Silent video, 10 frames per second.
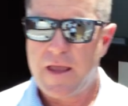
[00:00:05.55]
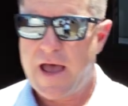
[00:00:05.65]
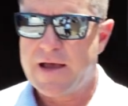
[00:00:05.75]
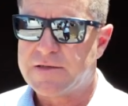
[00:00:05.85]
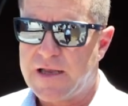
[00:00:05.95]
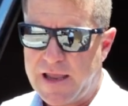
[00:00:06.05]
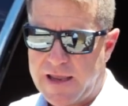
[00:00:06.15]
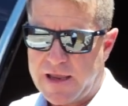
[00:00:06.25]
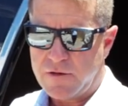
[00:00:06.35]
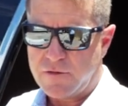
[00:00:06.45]
has
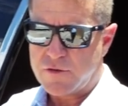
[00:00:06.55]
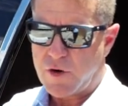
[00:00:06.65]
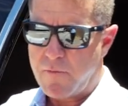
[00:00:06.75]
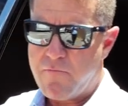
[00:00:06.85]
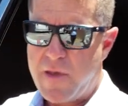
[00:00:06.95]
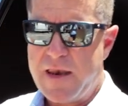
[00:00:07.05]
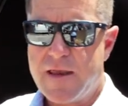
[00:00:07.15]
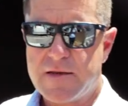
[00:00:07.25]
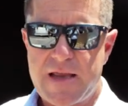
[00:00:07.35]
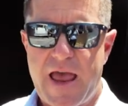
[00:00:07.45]
a
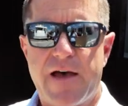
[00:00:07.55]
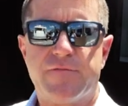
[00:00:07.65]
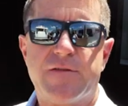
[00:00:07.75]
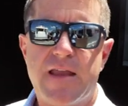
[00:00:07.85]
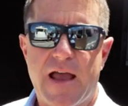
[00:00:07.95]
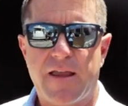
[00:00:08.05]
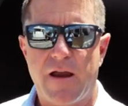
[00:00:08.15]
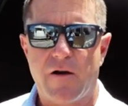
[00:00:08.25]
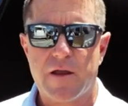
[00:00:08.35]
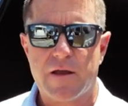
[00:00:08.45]
tremendous aft deck
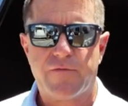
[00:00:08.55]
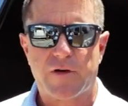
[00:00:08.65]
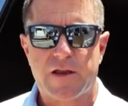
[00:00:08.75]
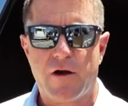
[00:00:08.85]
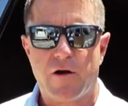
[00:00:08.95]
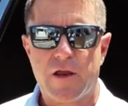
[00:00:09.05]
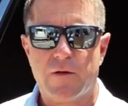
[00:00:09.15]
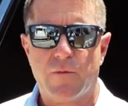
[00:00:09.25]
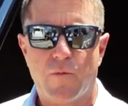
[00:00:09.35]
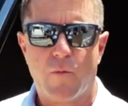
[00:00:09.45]
area for carrying